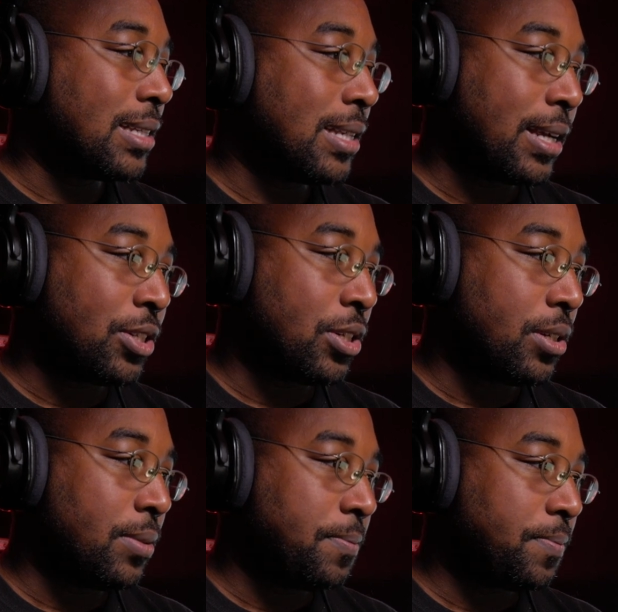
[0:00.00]

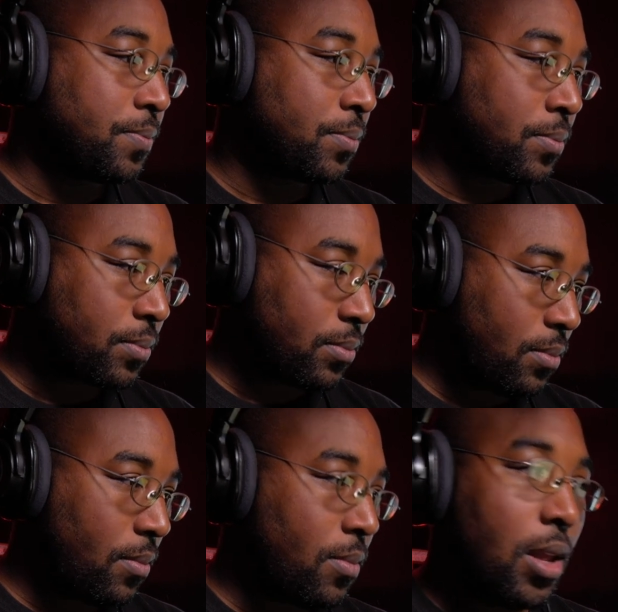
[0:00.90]
section,
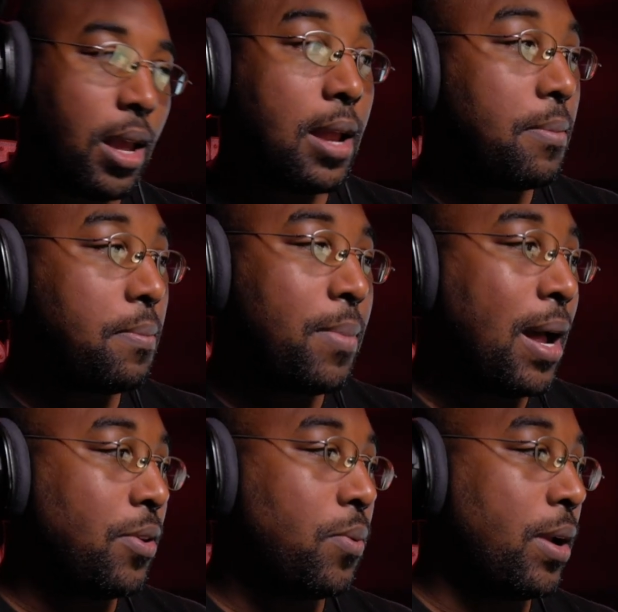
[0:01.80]
and
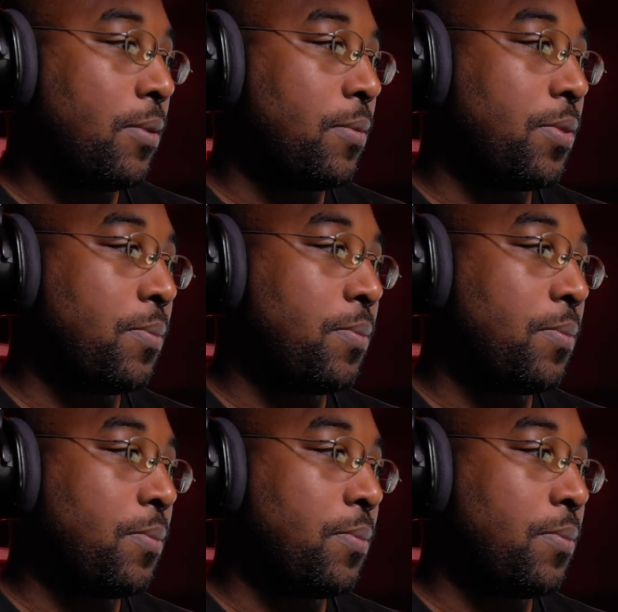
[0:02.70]
by the way, with,